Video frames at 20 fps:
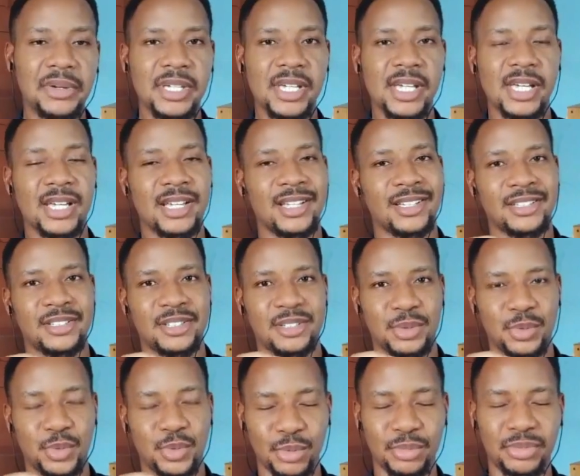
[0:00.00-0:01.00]
here,
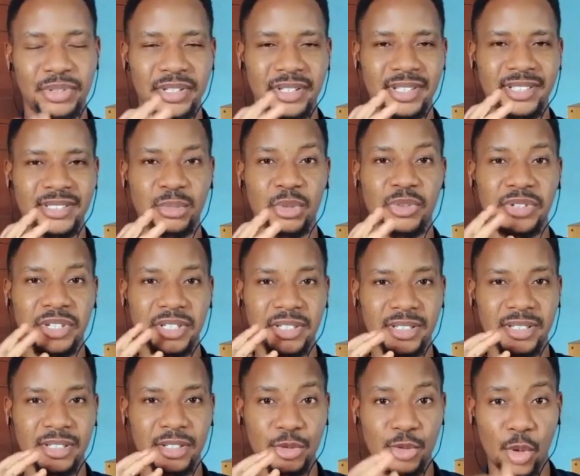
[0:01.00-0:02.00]
we'll be
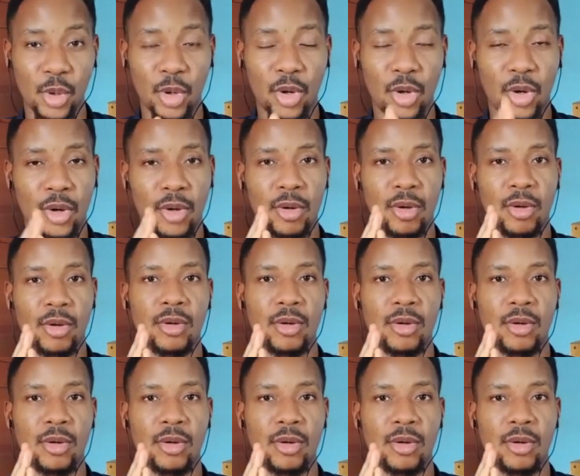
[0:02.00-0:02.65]
removing your